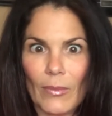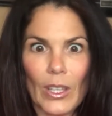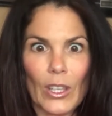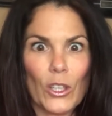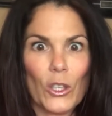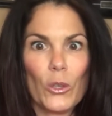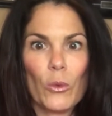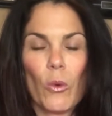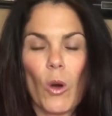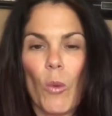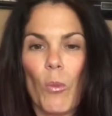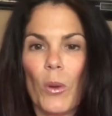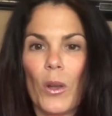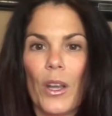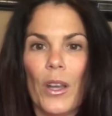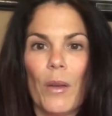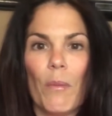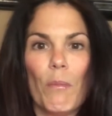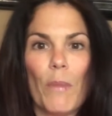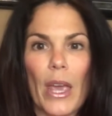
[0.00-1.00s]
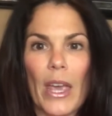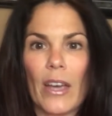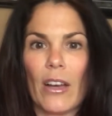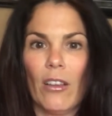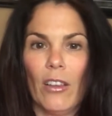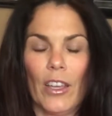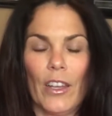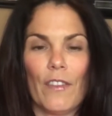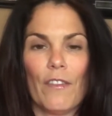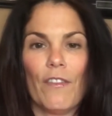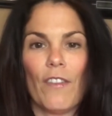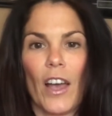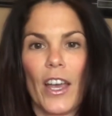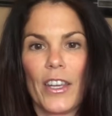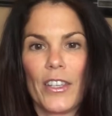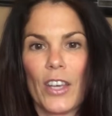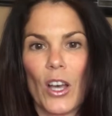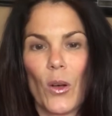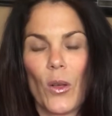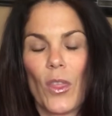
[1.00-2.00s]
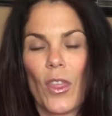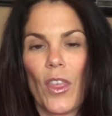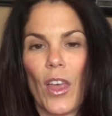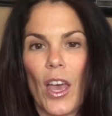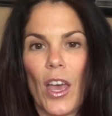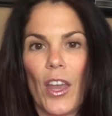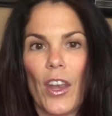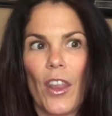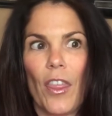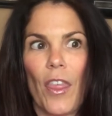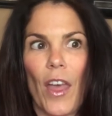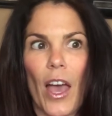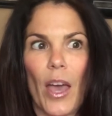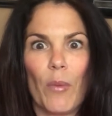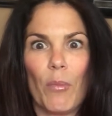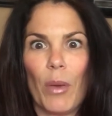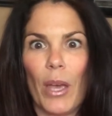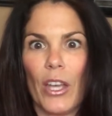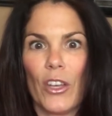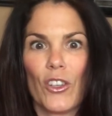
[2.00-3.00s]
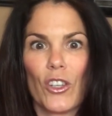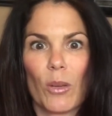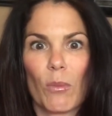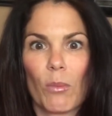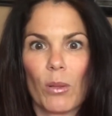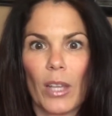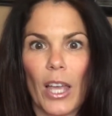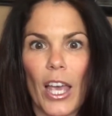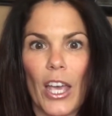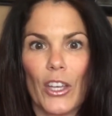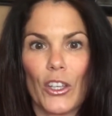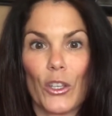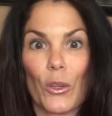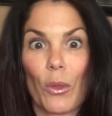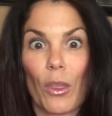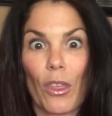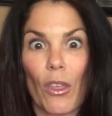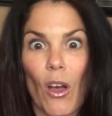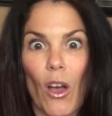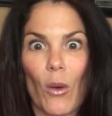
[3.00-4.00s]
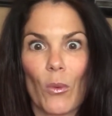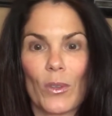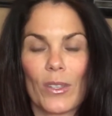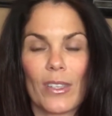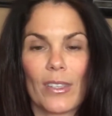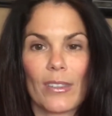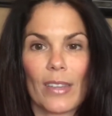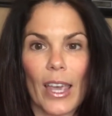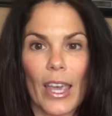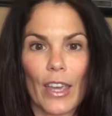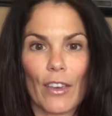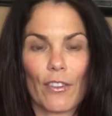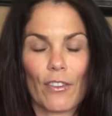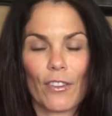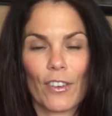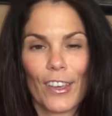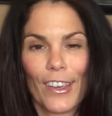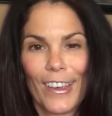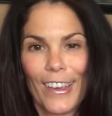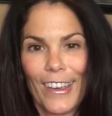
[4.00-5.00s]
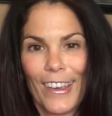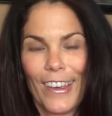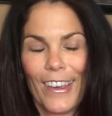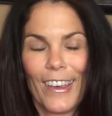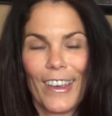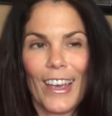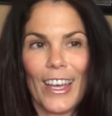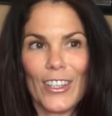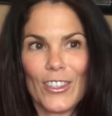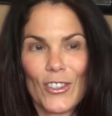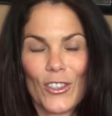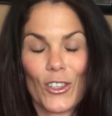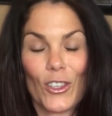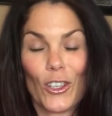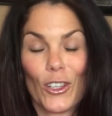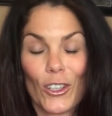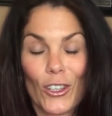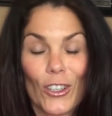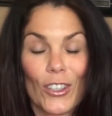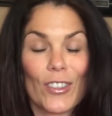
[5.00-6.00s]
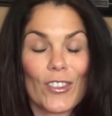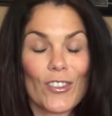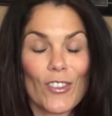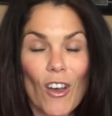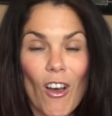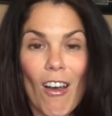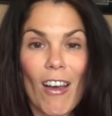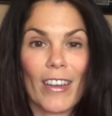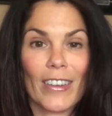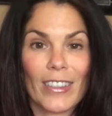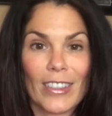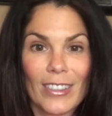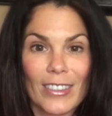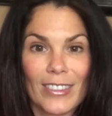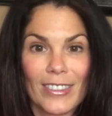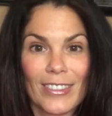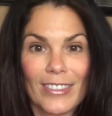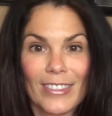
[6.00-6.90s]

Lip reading: You open mail and find out that that pension plan you thought was safe and secure is not.